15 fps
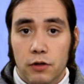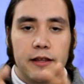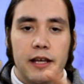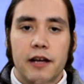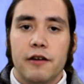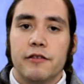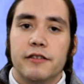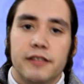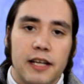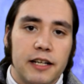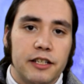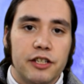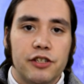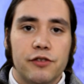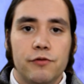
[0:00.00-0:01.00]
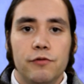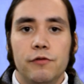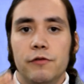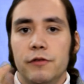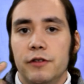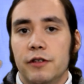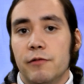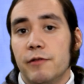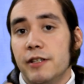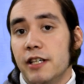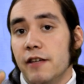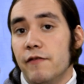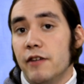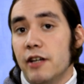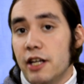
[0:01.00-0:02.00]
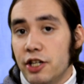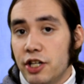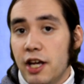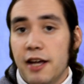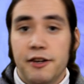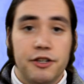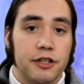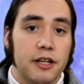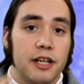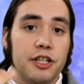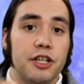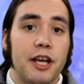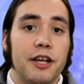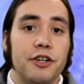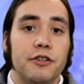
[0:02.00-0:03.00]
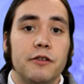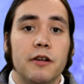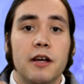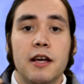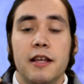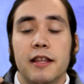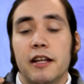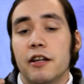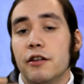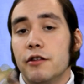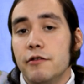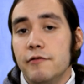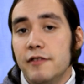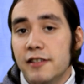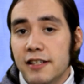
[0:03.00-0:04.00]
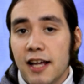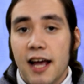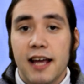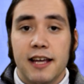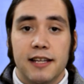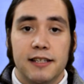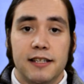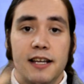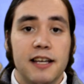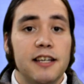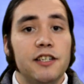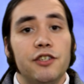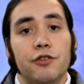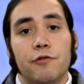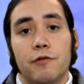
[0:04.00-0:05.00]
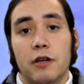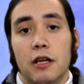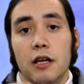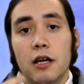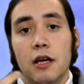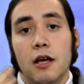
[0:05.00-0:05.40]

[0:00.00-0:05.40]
They are sent to school to receive an education that includes science, history,